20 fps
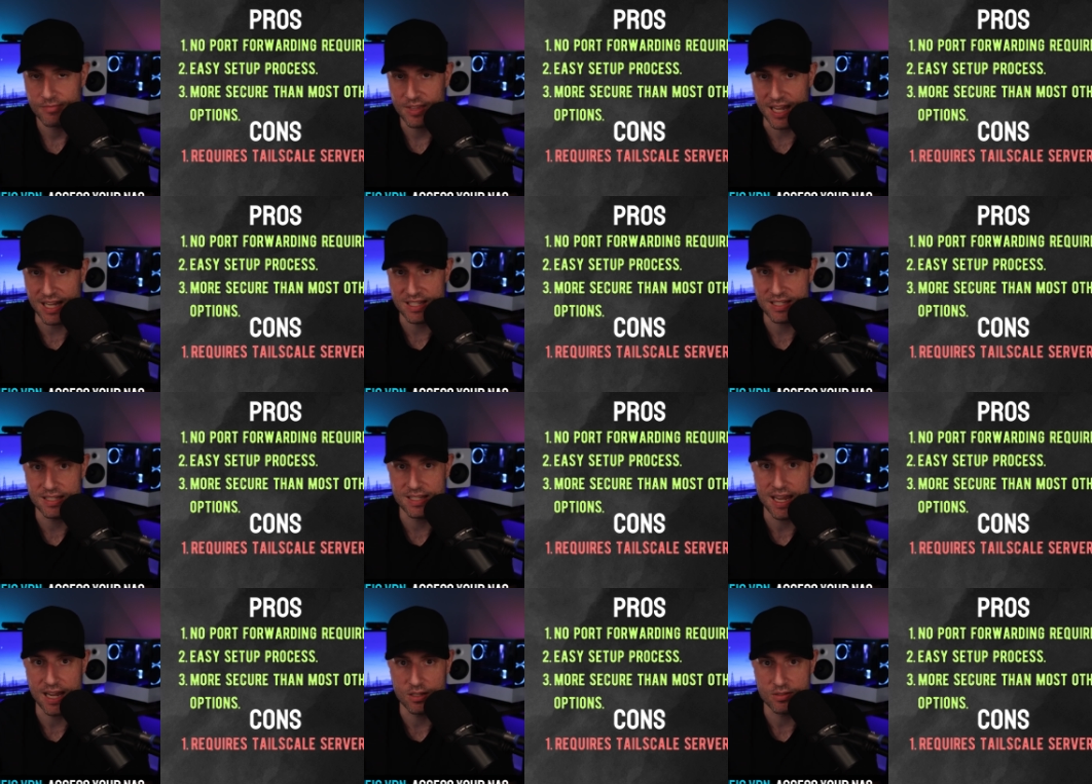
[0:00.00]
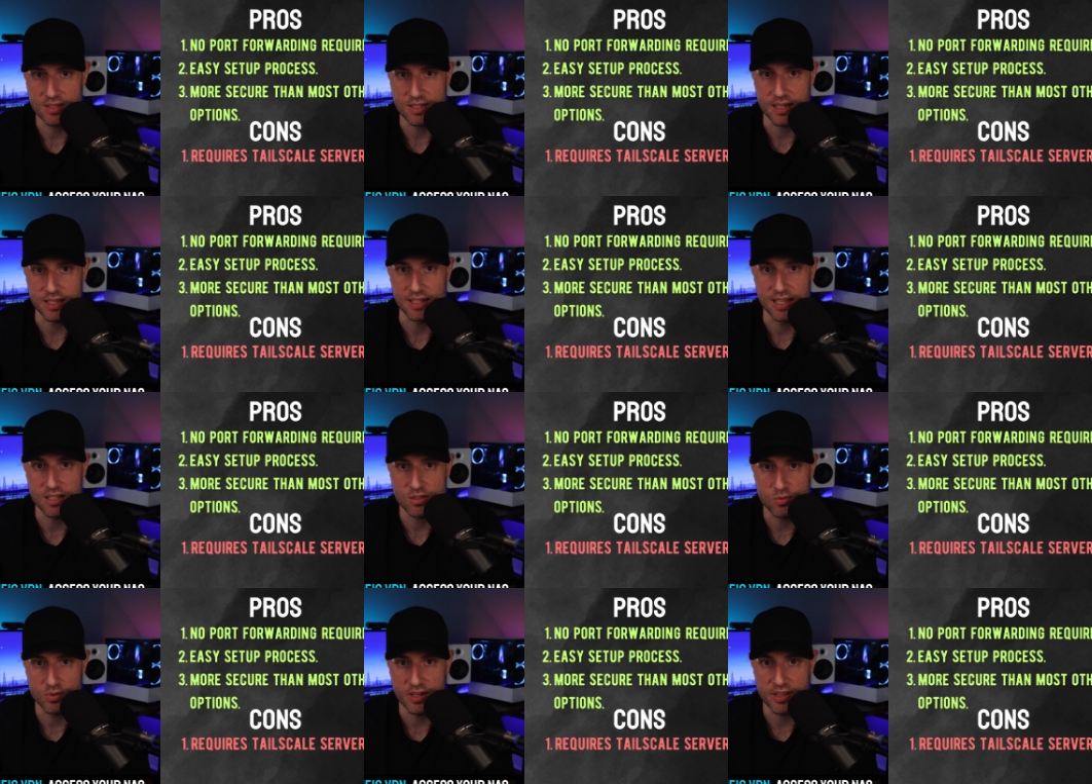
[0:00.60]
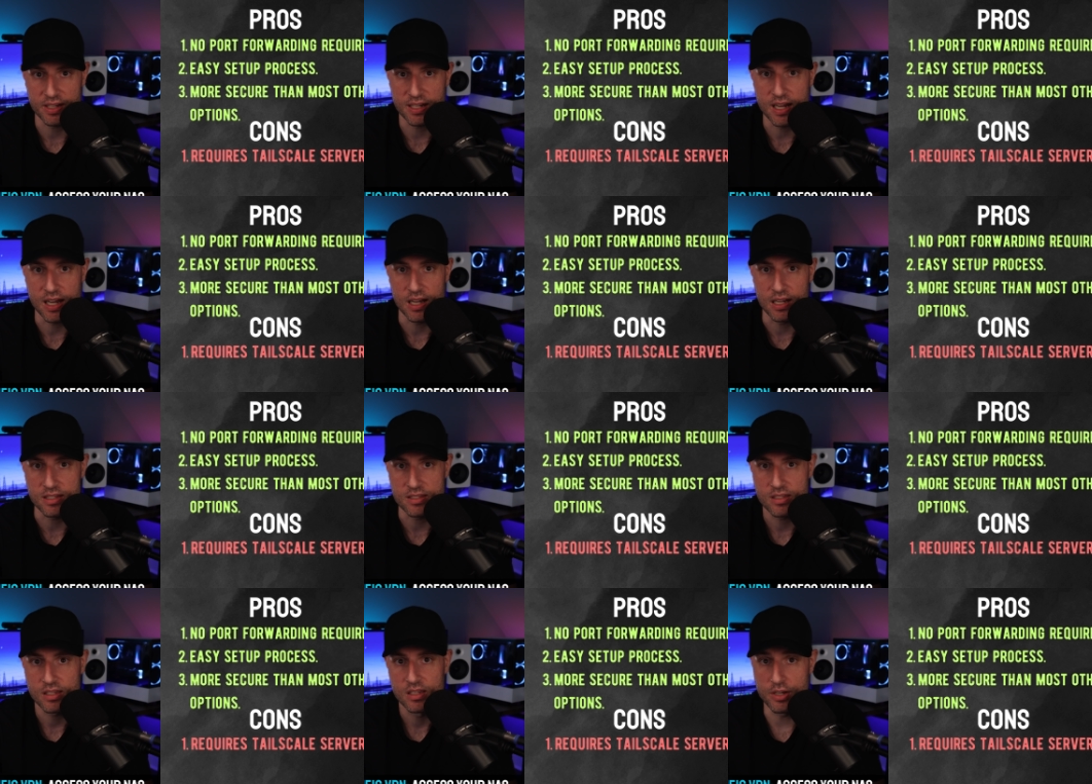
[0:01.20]
That's a downside. That's one of the
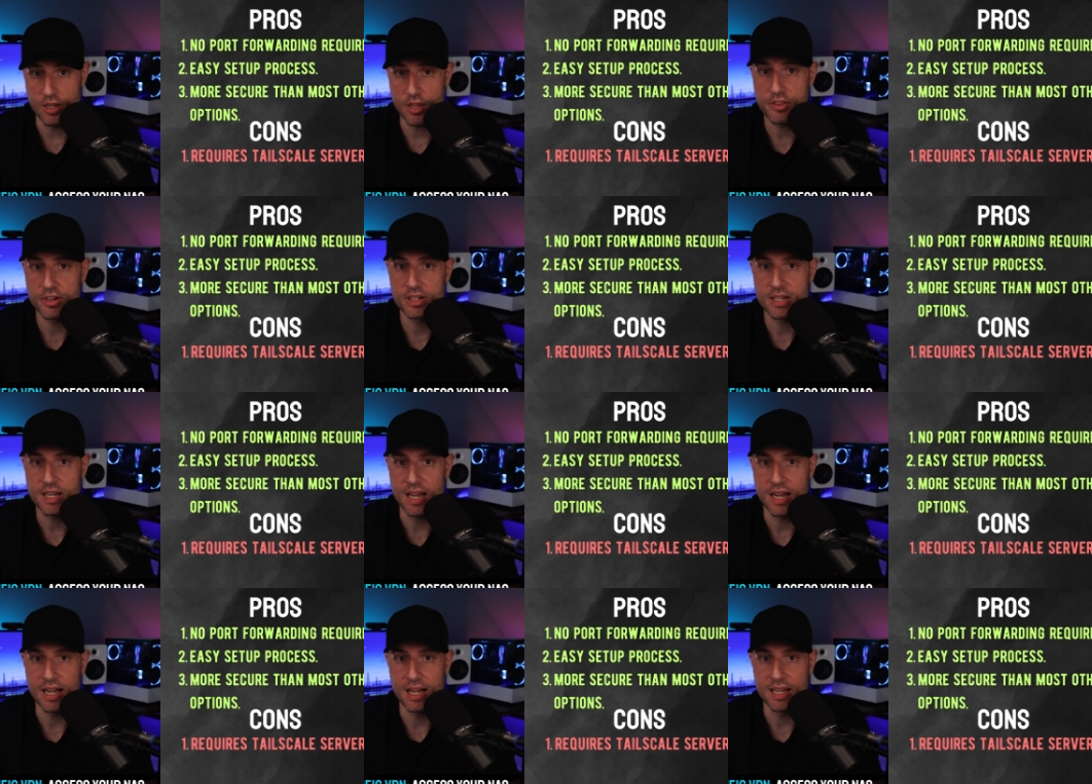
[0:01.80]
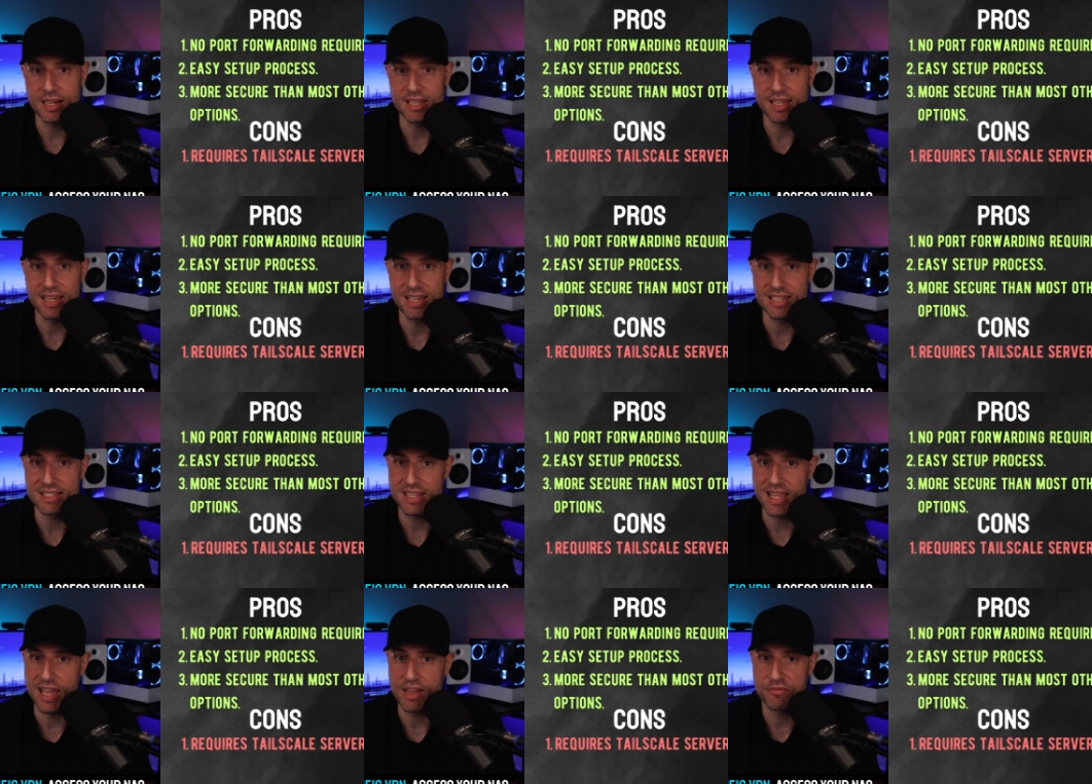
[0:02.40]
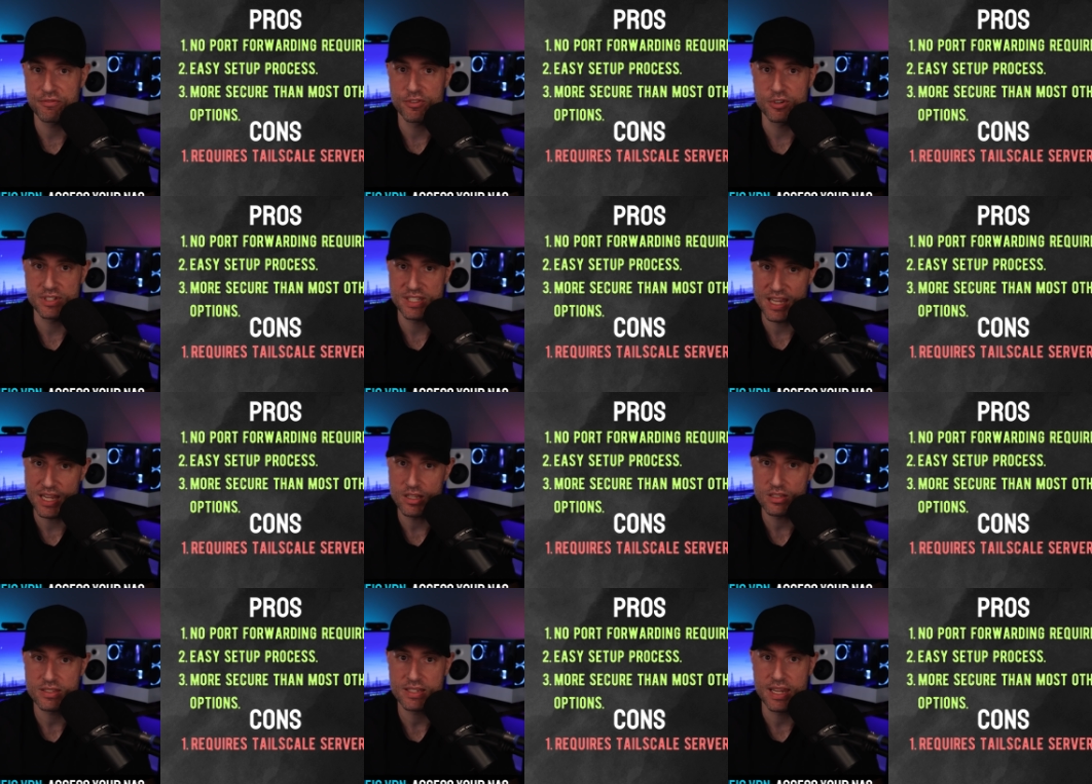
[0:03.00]
cons. Another con is that for
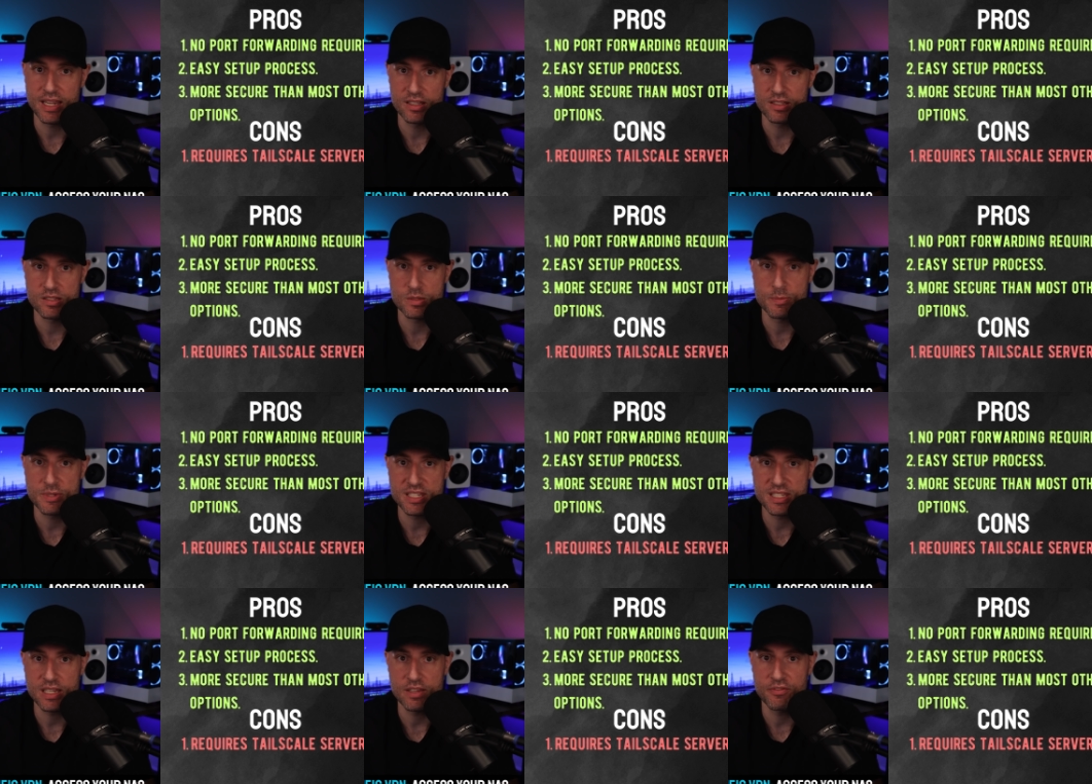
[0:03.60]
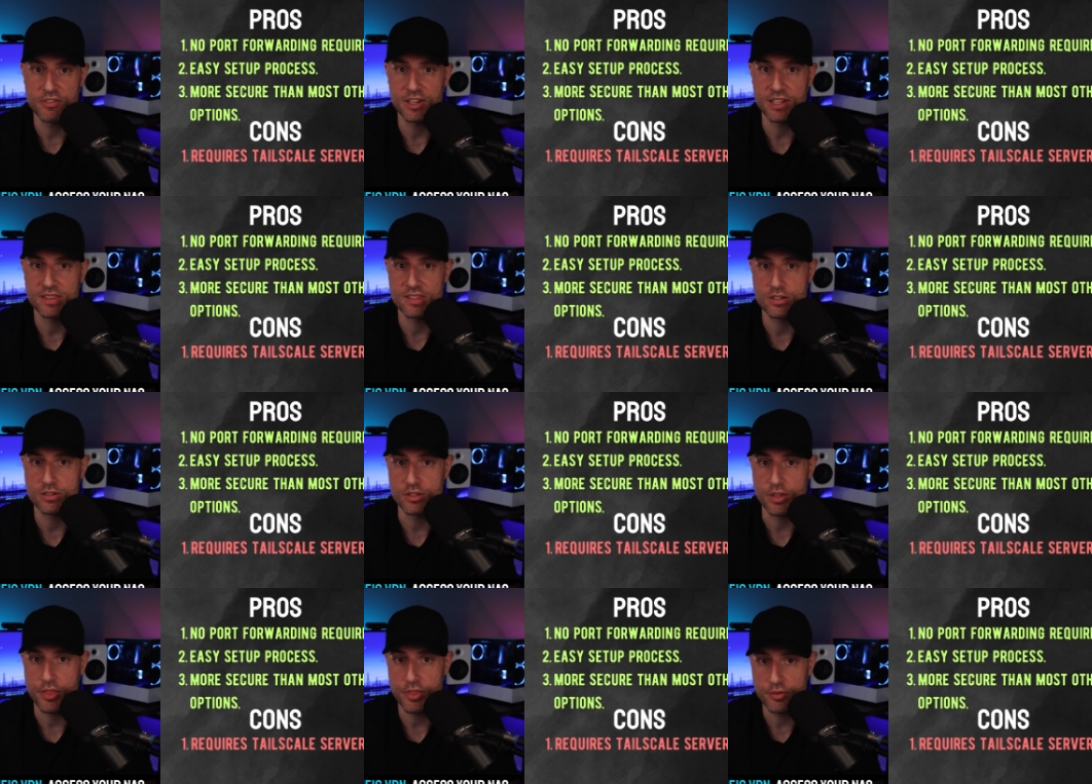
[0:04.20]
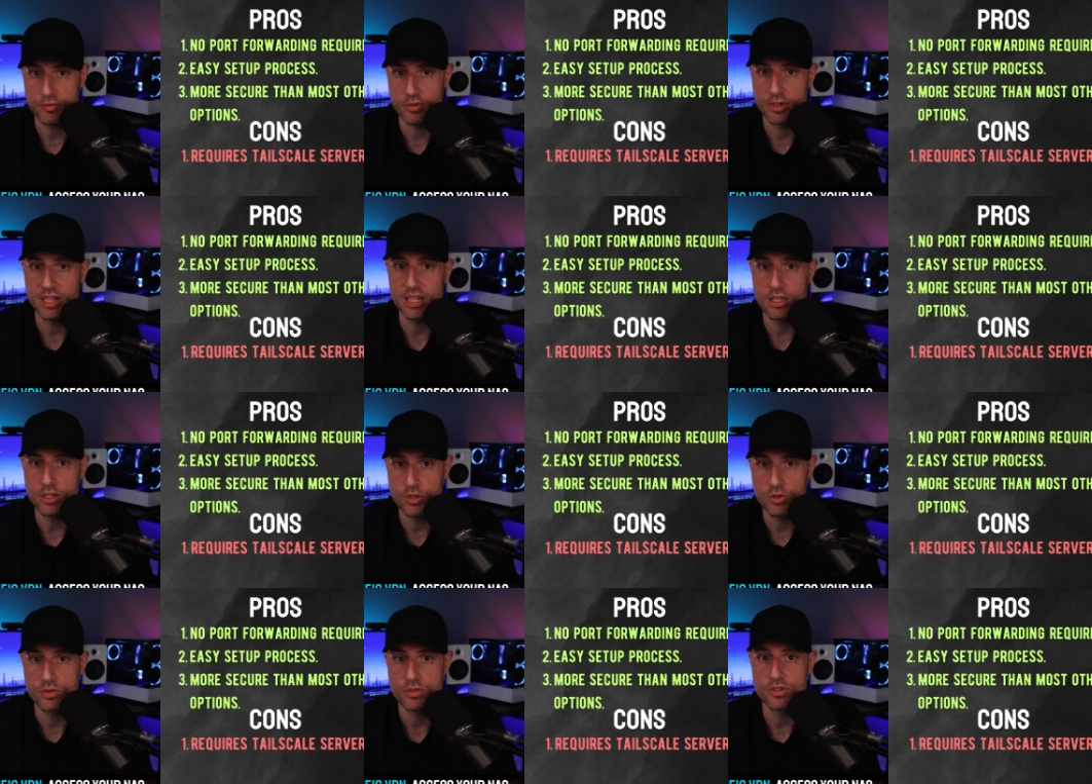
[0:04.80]
Tailscale in specific, there's a three
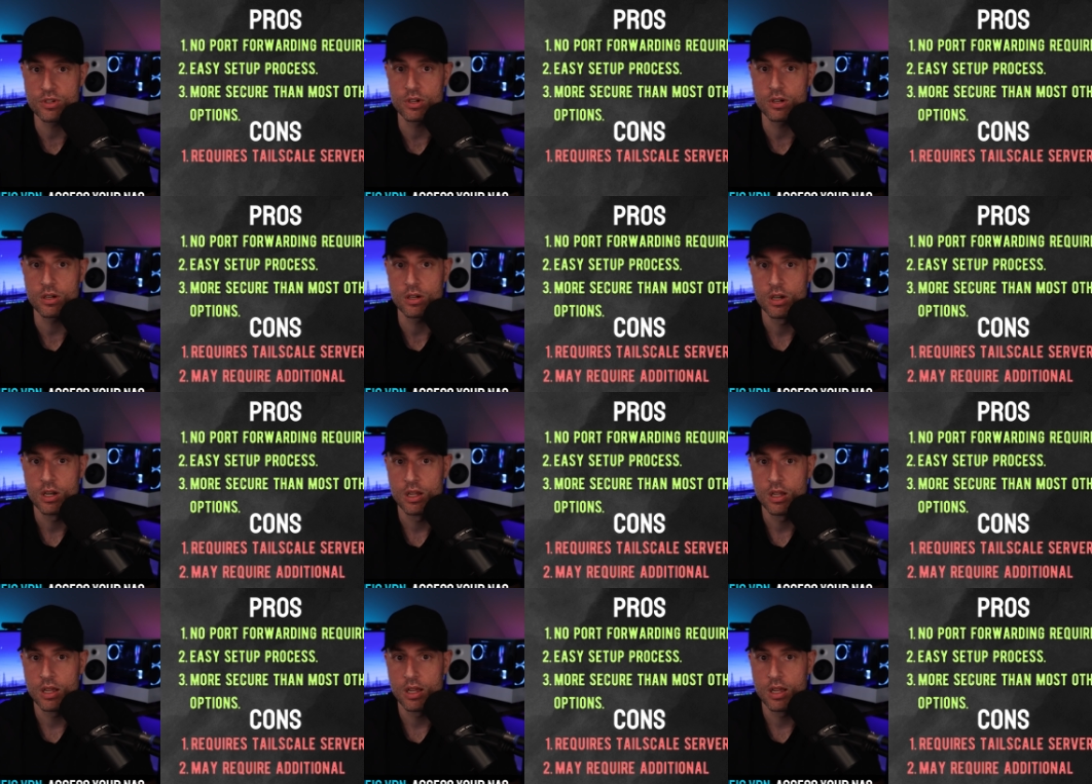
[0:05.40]
user